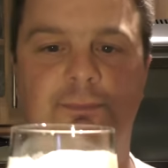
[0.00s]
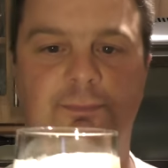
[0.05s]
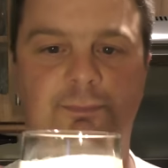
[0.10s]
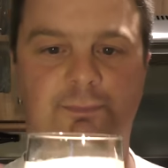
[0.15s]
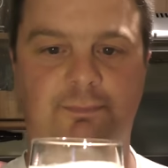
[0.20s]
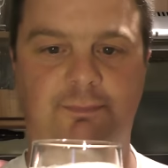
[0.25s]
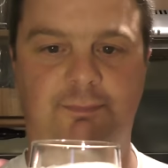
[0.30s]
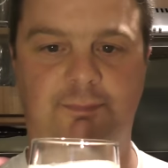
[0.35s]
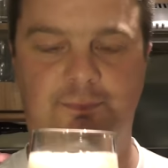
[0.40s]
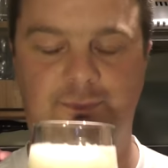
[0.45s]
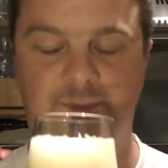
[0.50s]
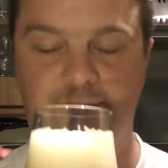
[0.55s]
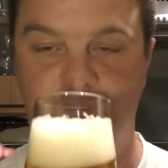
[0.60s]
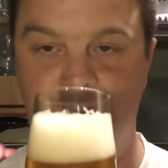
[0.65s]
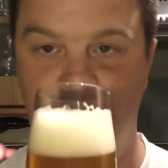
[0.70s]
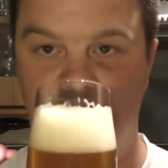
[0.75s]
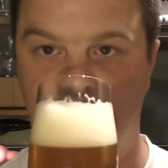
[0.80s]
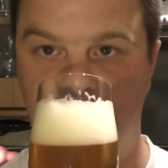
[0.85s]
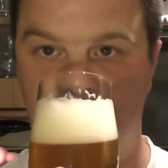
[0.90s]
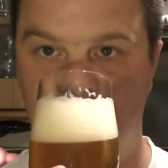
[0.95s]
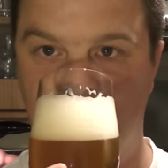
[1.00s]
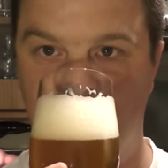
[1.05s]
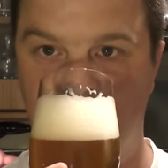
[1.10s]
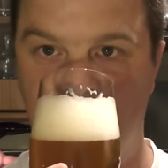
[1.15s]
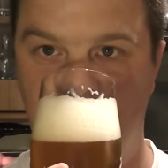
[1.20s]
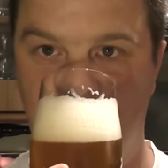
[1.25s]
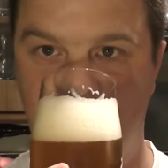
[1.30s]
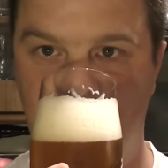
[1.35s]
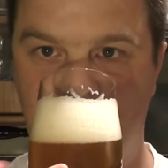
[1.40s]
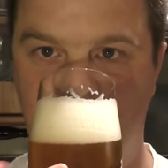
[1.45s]

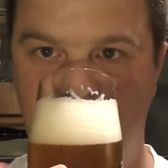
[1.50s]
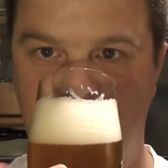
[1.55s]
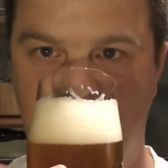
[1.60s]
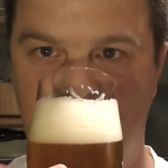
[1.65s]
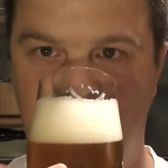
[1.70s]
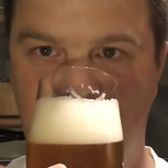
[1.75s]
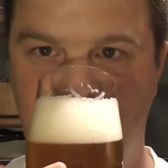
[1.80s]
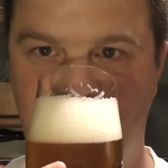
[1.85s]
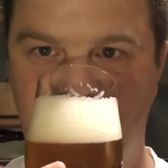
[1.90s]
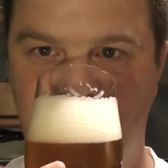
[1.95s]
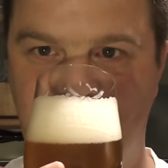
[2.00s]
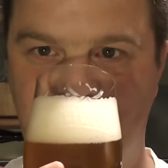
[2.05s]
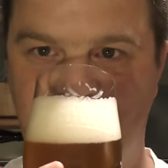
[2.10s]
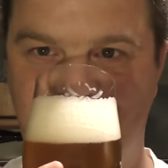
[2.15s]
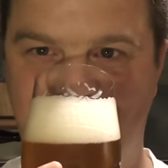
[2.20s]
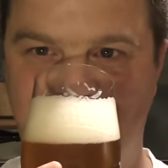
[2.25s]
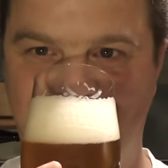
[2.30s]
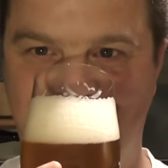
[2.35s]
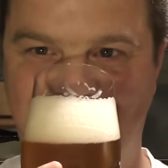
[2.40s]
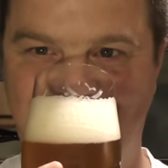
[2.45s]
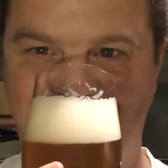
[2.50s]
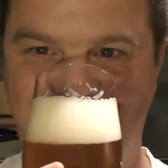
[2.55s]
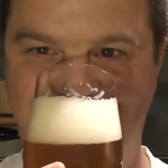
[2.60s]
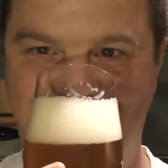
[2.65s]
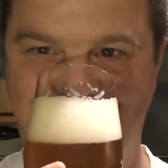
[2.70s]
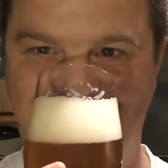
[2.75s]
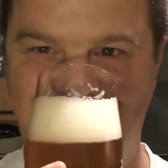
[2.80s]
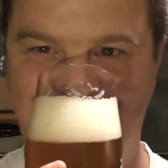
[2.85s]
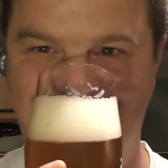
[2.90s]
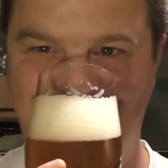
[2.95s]

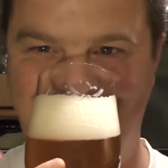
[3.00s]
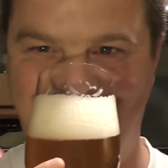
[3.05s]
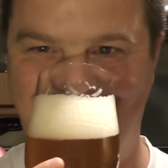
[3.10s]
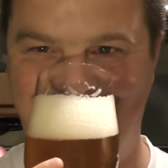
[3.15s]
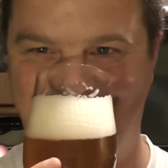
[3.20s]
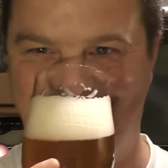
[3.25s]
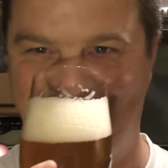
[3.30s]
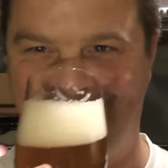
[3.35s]
[no speech]